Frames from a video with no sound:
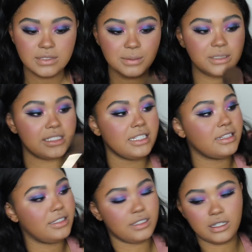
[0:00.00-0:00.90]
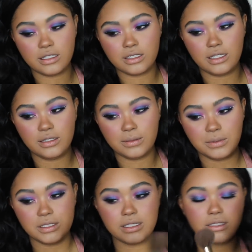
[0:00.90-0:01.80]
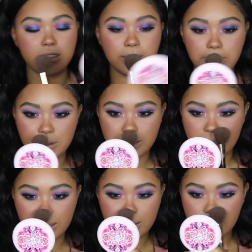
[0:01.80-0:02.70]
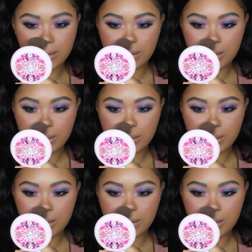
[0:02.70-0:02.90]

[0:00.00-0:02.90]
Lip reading: I'm gonna take the darker color in particular and put that